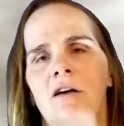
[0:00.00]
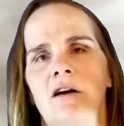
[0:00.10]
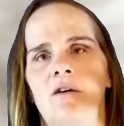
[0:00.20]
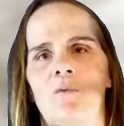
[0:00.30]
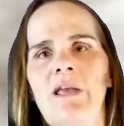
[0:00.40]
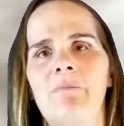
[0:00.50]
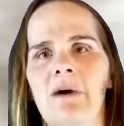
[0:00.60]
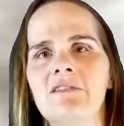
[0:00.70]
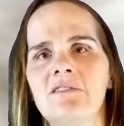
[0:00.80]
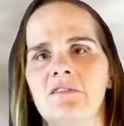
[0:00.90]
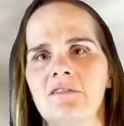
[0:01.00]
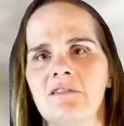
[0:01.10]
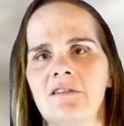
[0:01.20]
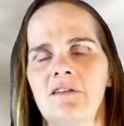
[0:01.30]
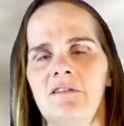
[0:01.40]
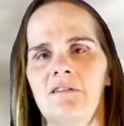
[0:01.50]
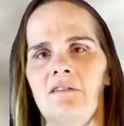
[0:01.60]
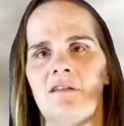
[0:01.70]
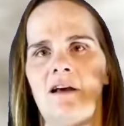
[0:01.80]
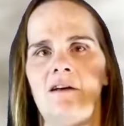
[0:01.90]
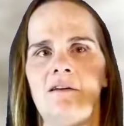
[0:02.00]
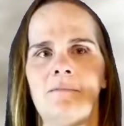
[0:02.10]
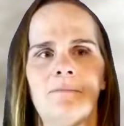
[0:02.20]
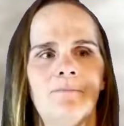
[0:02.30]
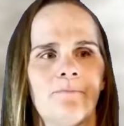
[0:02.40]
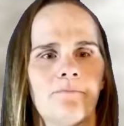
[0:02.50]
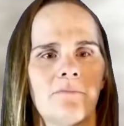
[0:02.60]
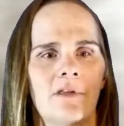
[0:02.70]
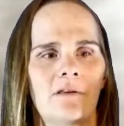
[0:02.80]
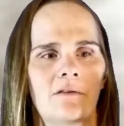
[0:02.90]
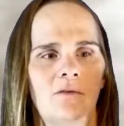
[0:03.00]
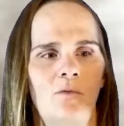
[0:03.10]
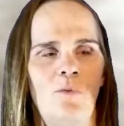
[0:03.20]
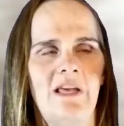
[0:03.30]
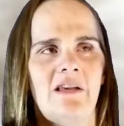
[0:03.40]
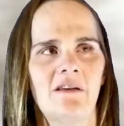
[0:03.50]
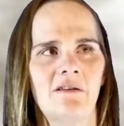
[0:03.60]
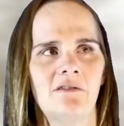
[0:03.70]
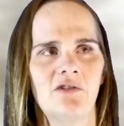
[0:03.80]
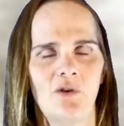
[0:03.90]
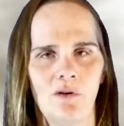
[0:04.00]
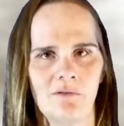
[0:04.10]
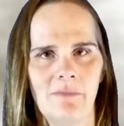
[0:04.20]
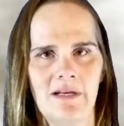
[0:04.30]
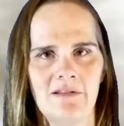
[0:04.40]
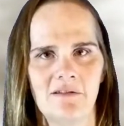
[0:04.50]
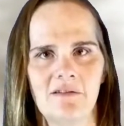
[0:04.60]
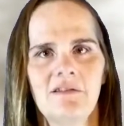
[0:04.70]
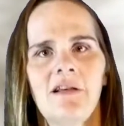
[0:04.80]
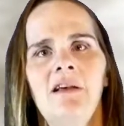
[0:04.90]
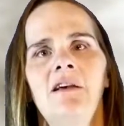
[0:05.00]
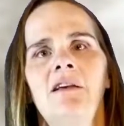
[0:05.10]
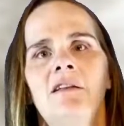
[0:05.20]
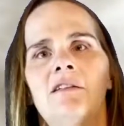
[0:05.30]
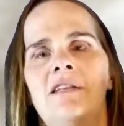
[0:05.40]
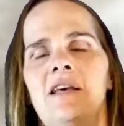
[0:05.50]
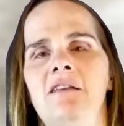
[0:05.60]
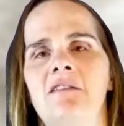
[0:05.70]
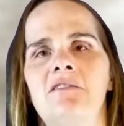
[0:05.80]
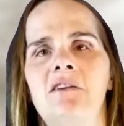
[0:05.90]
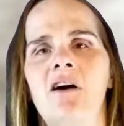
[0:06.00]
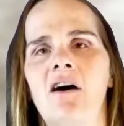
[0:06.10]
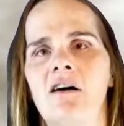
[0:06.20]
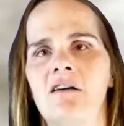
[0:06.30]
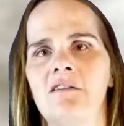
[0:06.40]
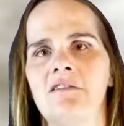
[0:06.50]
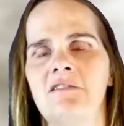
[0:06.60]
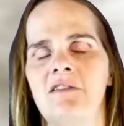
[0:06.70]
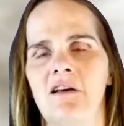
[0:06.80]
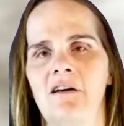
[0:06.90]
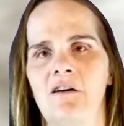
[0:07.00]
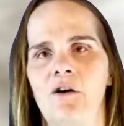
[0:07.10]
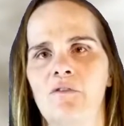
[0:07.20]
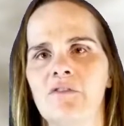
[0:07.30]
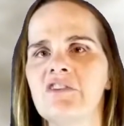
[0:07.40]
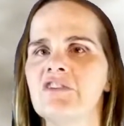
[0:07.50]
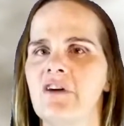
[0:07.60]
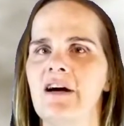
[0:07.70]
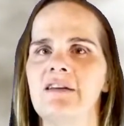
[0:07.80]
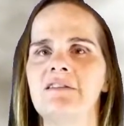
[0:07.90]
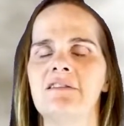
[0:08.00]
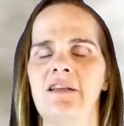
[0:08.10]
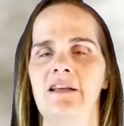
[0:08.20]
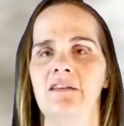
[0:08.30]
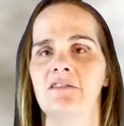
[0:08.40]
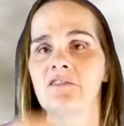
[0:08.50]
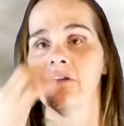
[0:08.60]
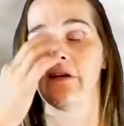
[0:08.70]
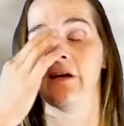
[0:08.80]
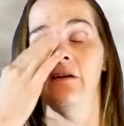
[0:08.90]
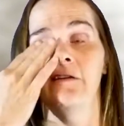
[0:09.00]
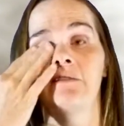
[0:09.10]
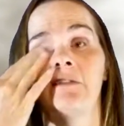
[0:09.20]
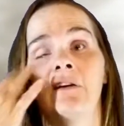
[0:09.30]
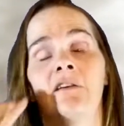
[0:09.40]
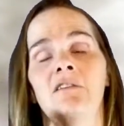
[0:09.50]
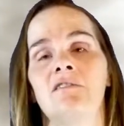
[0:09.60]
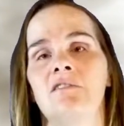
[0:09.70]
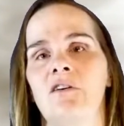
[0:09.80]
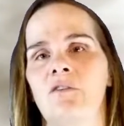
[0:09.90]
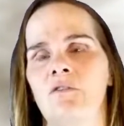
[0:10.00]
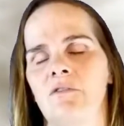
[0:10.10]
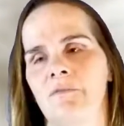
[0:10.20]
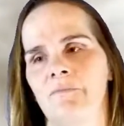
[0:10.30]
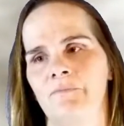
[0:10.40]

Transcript: uh, weak muscles, um, weak shoulder muscles, tend to cause uh, overstress in certain areas. So